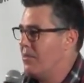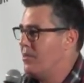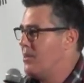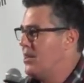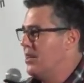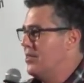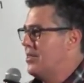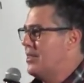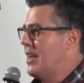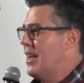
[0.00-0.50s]

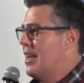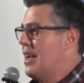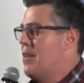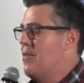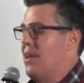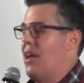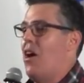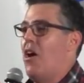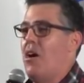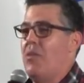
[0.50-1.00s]
Just to
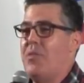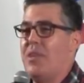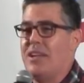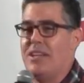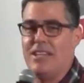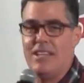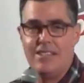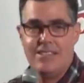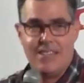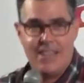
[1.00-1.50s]
give it
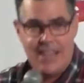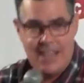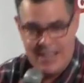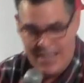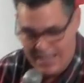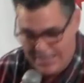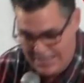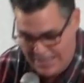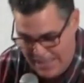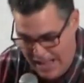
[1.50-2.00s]
authenticity,
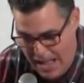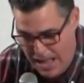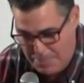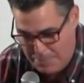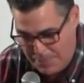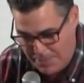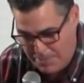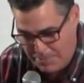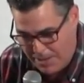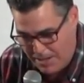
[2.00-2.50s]
they
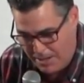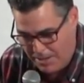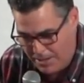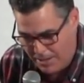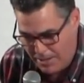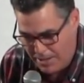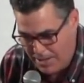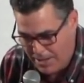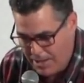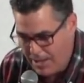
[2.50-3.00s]
stop in the
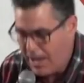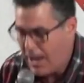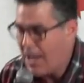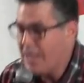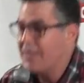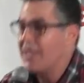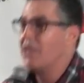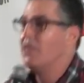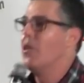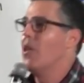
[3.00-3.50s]
middle
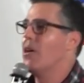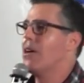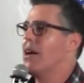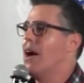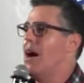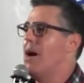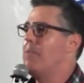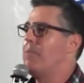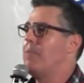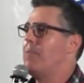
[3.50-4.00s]
and they look
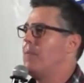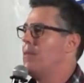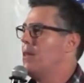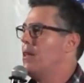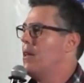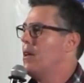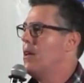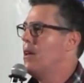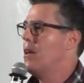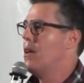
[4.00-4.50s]
up.